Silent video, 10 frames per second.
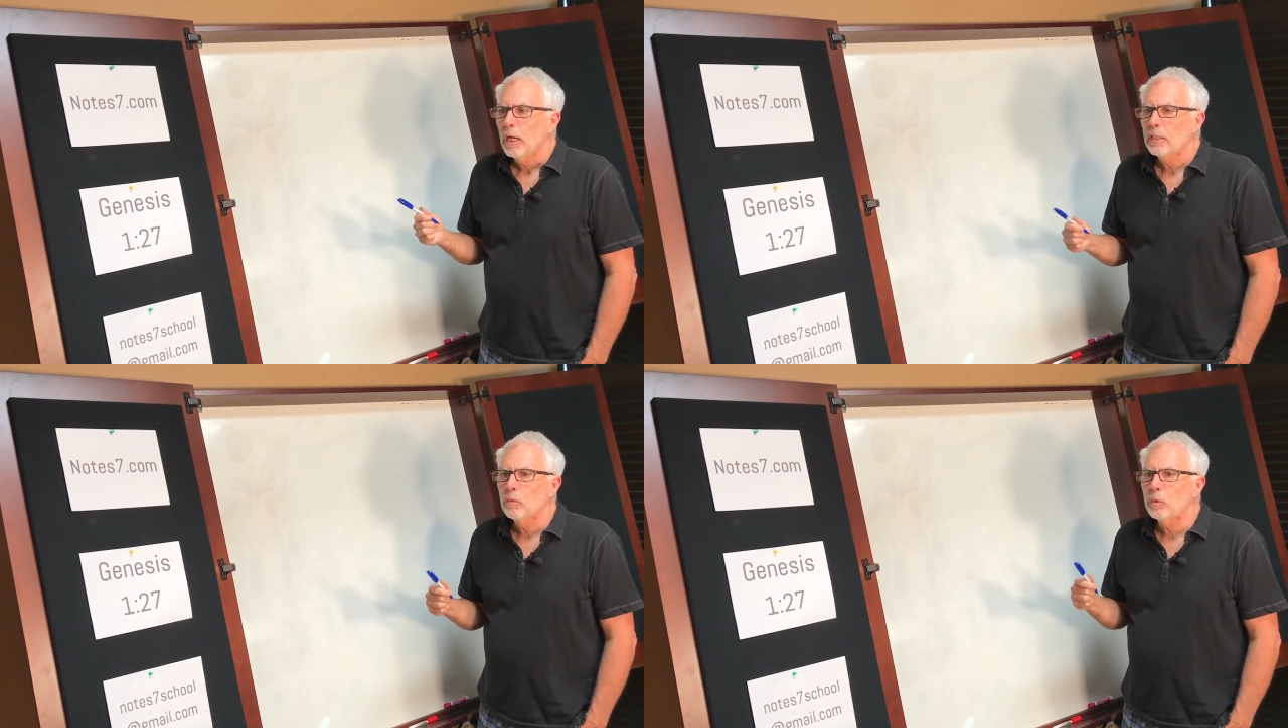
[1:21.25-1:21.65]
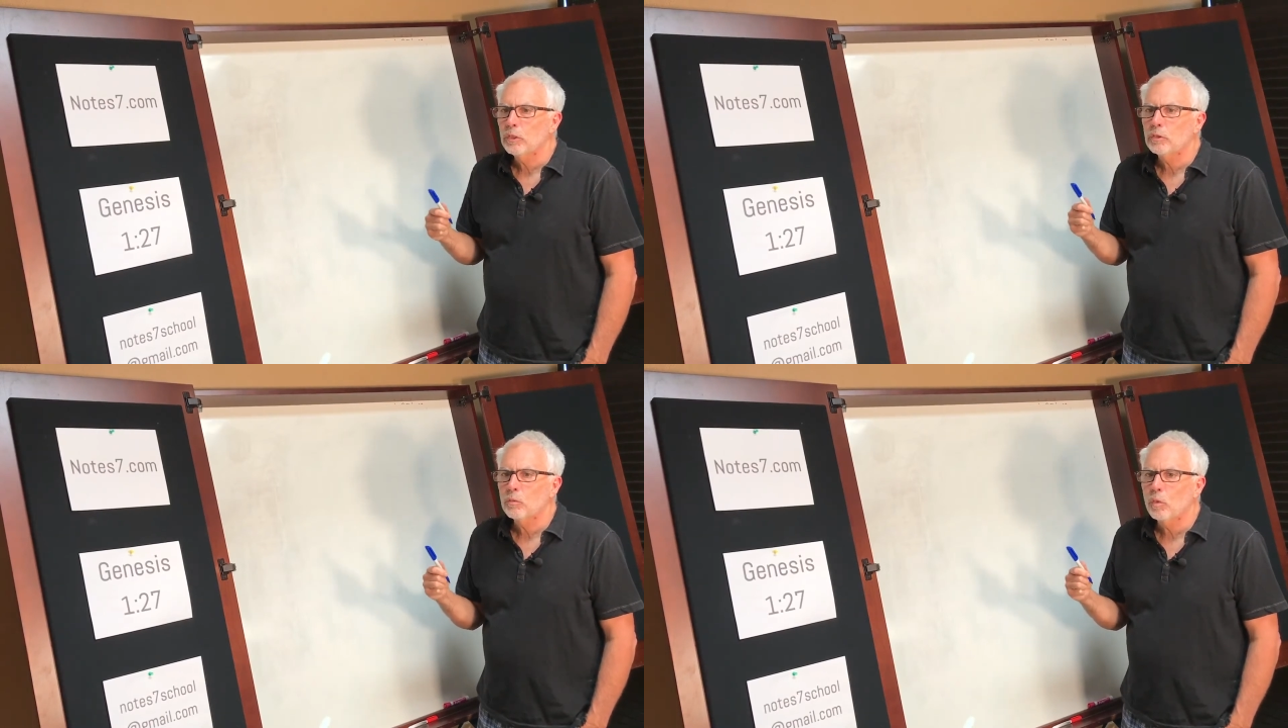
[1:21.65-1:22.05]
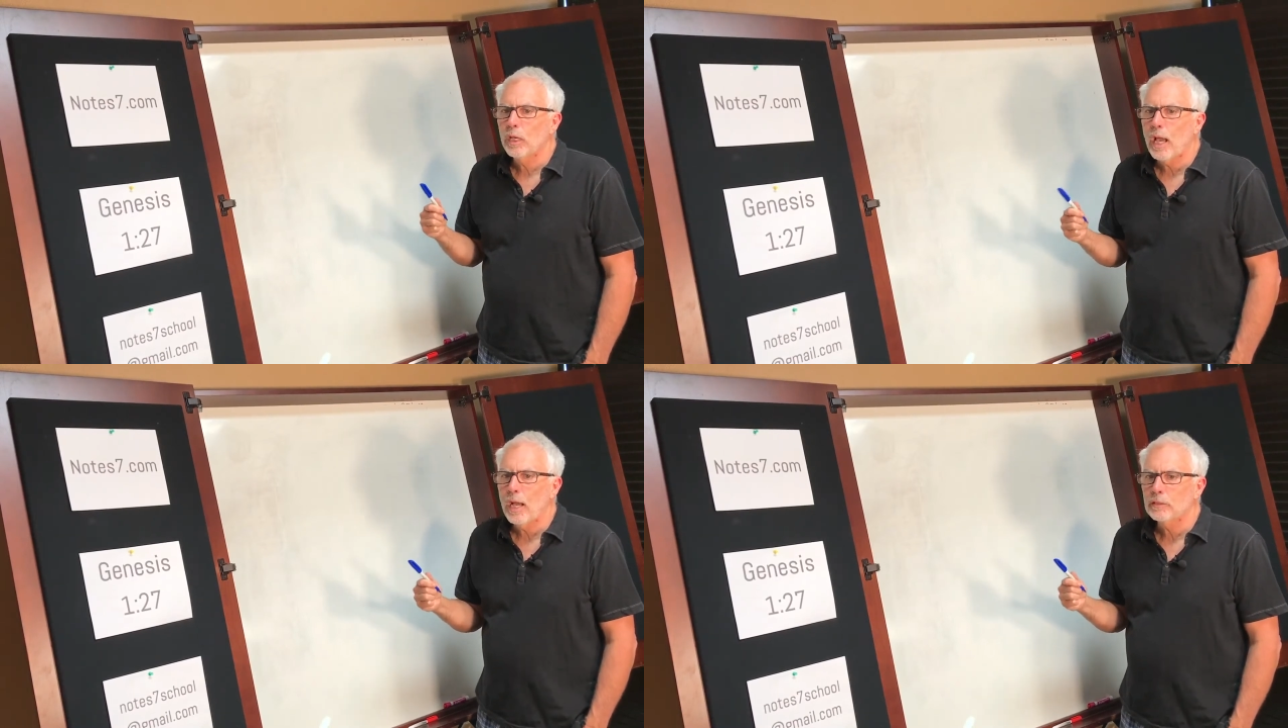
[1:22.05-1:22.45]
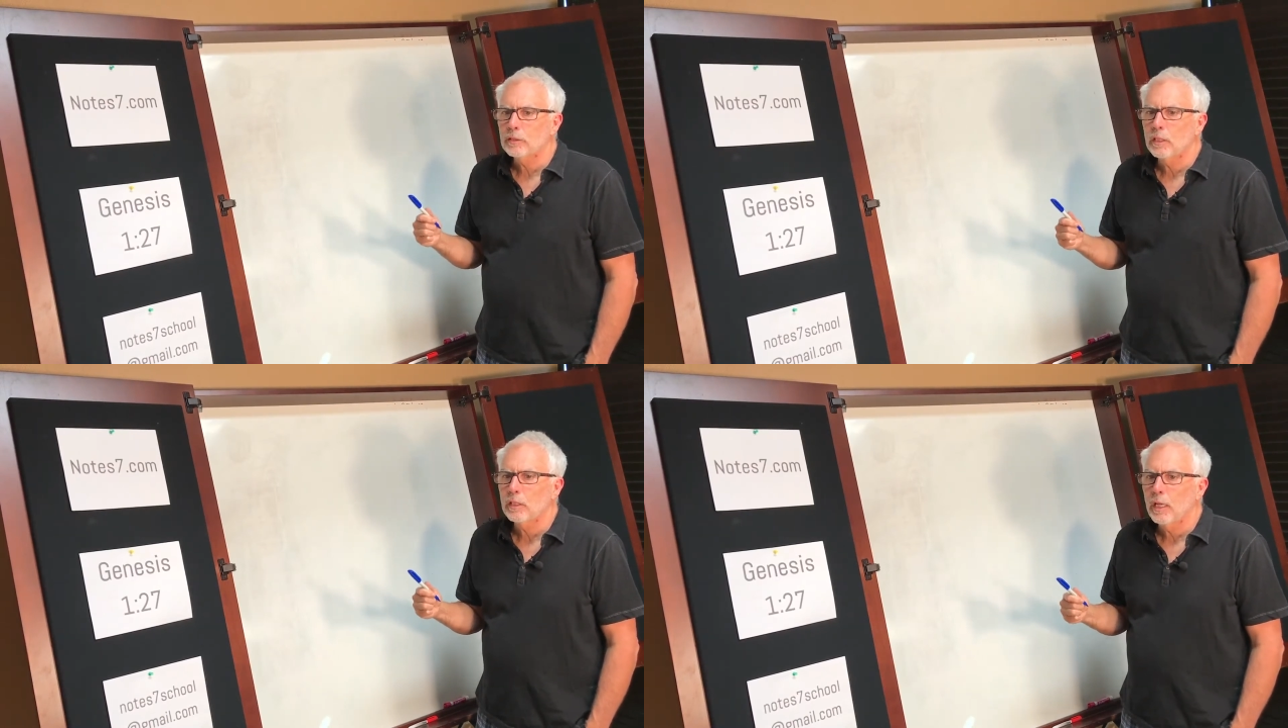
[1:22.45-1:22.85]
and the reason we
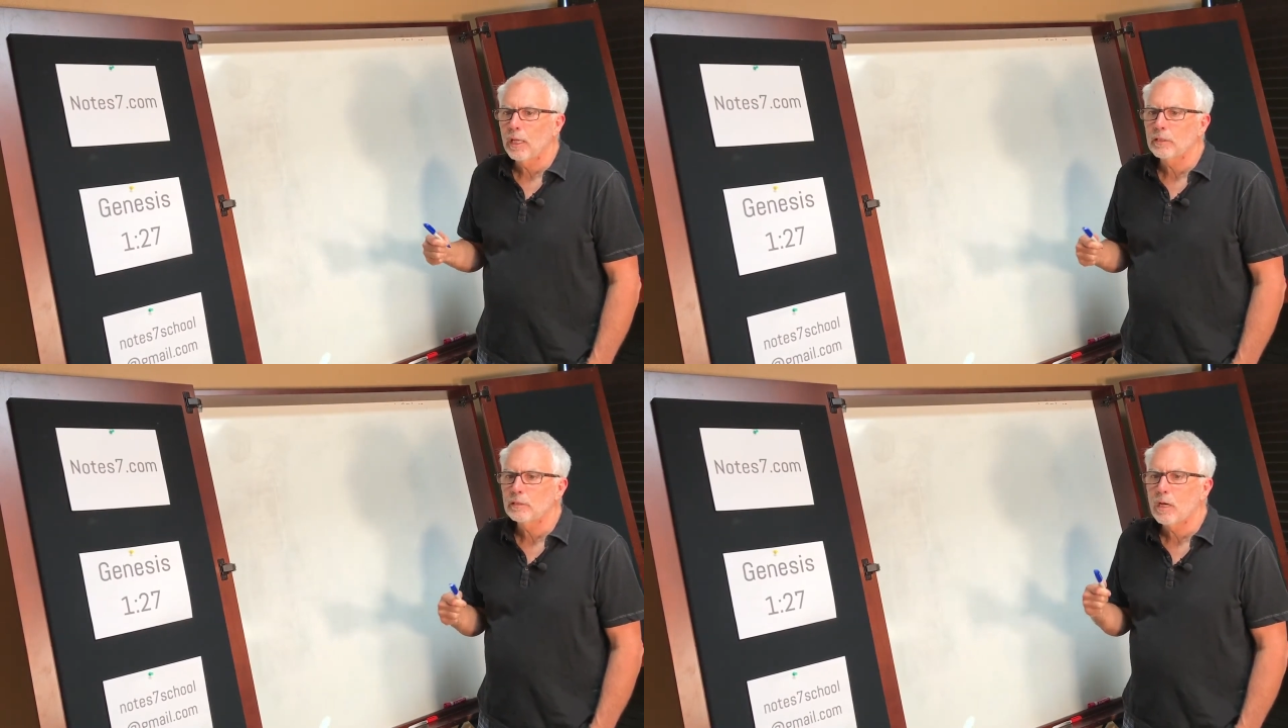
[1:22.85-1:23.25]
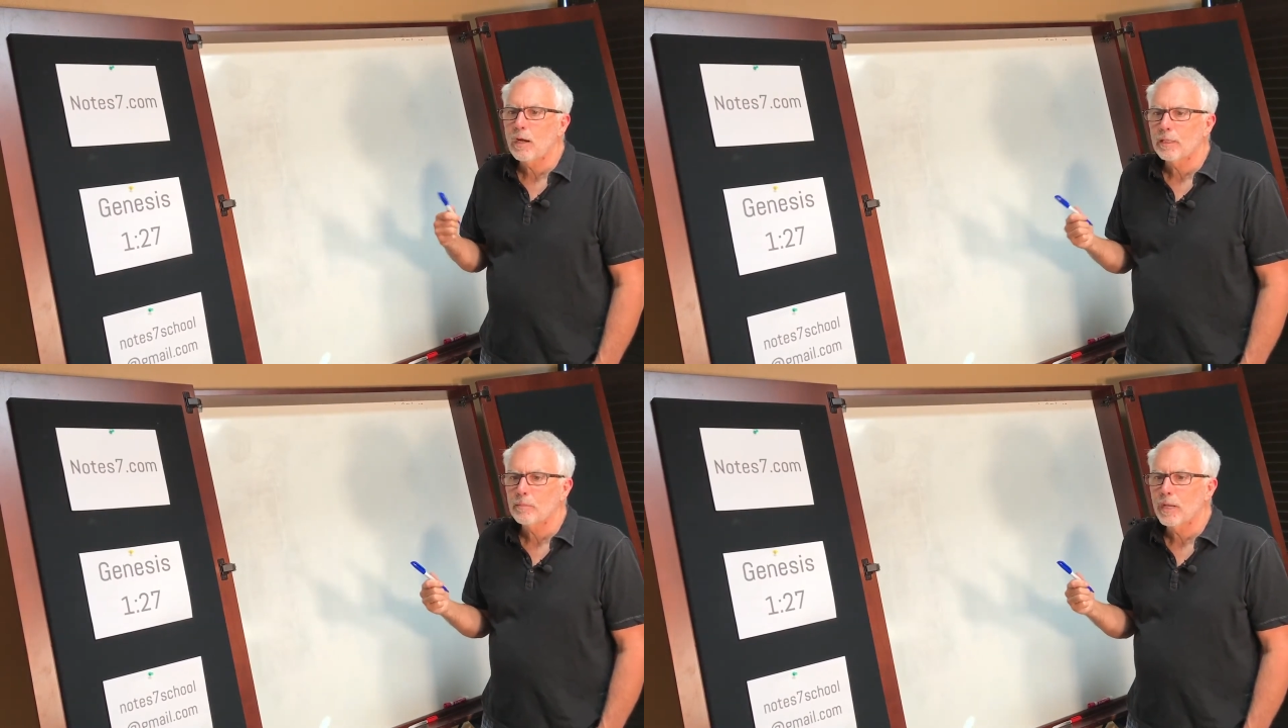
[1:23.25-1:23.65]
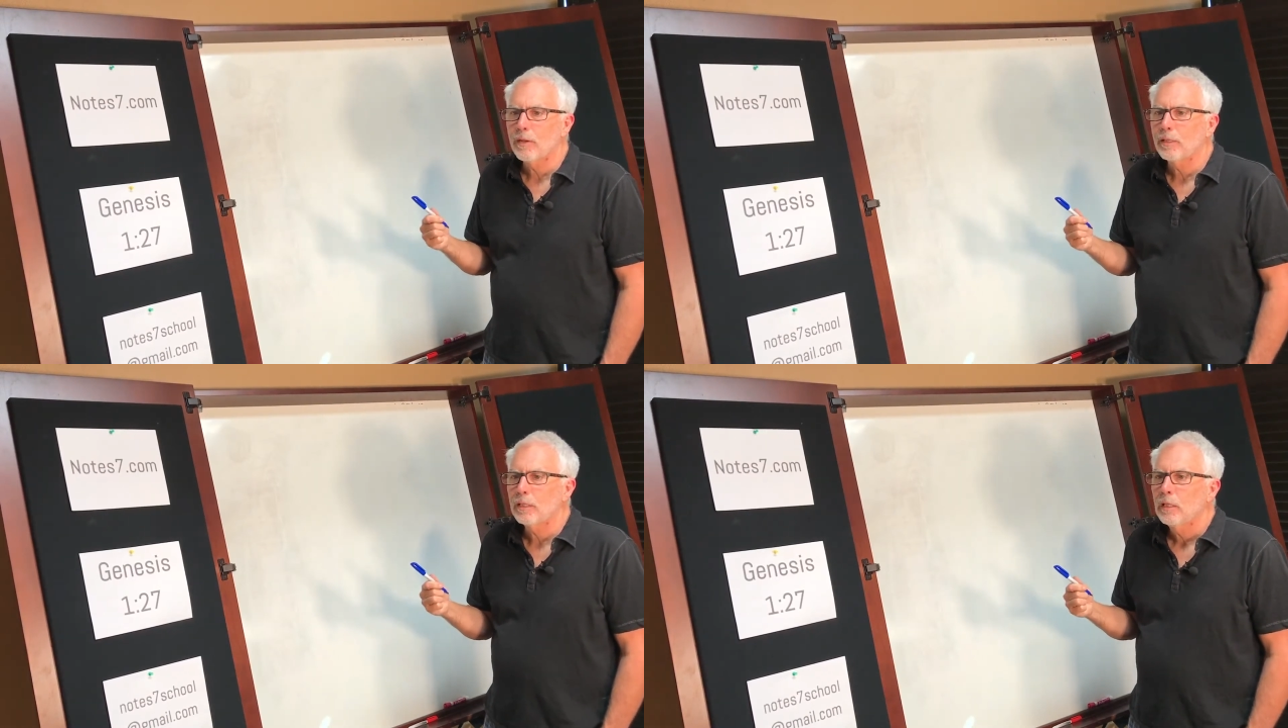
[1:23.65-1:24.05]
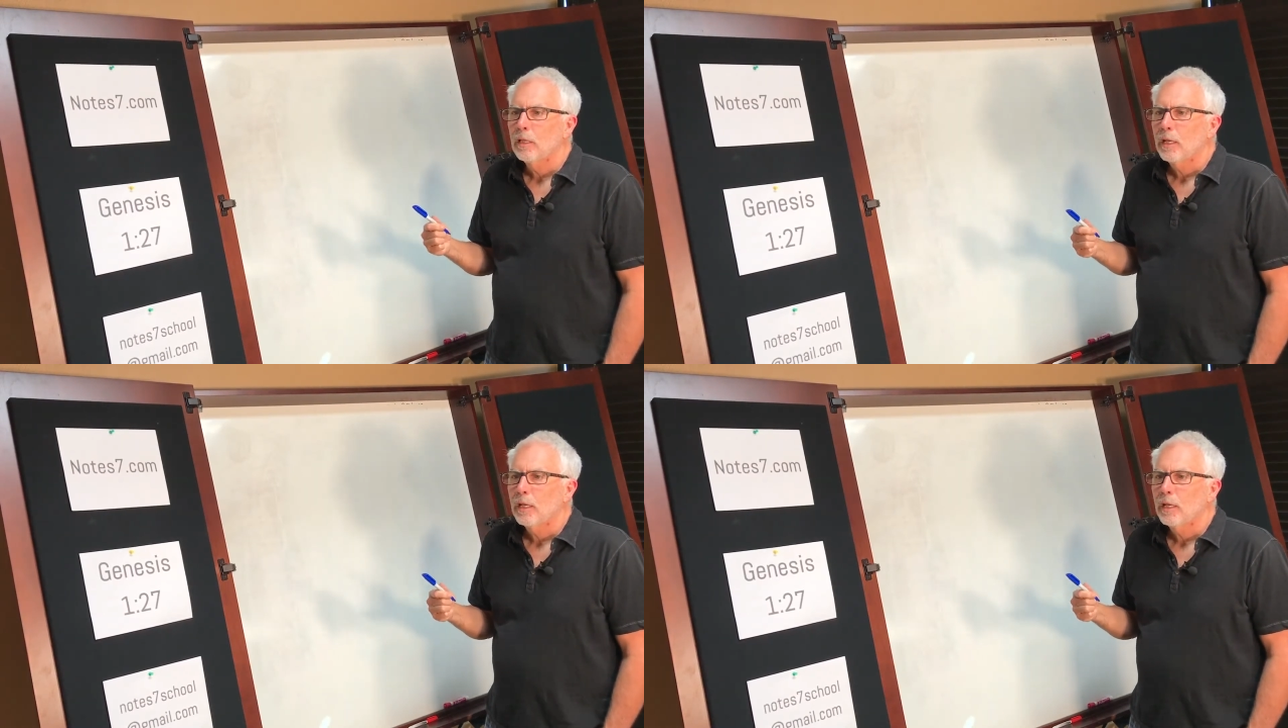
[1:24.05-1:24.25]
ask it and talk about it